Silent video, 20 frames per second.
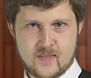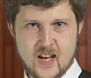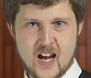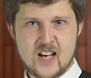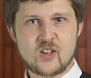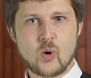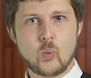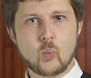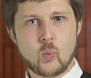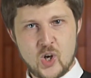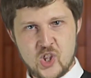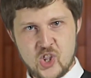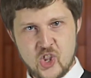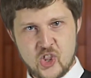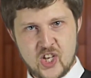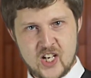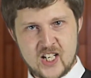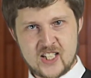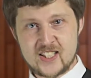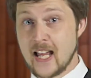And the one
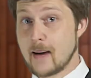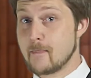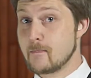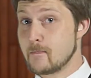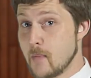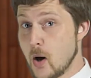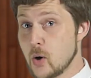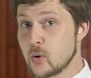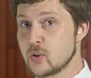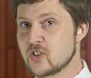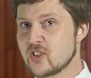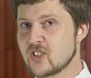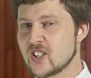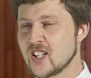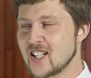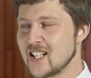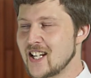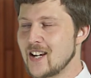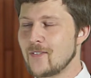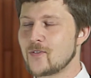thing that most,
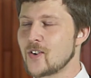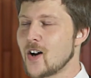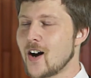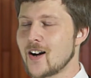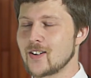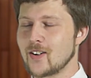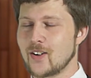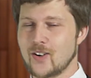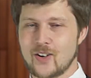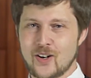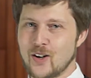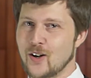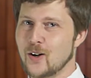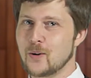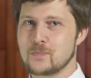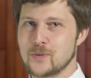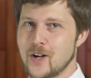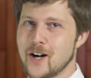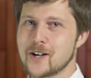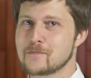if not
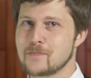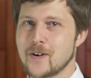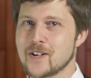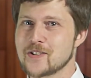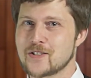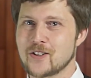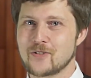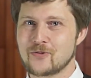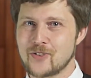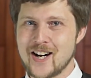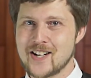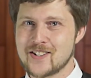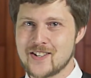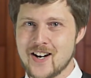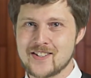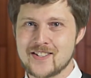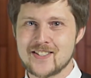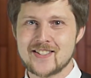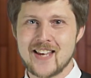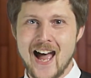all, blockbuster
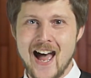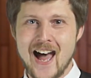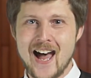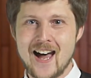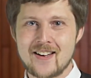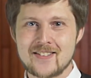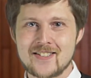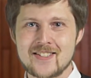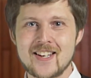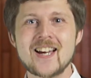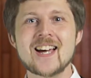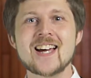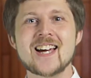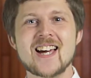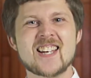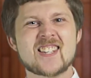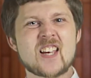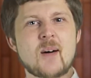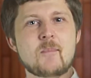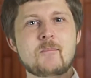franchises has
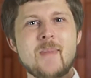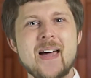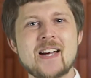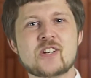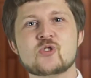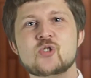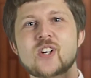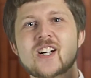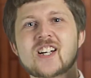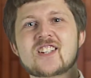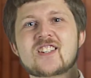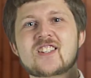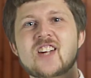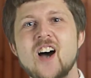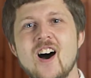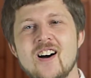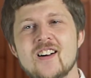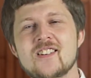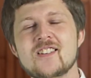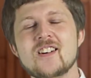is a metric
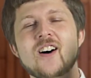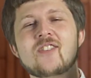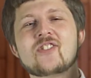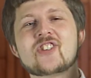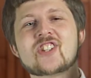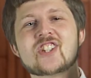ton of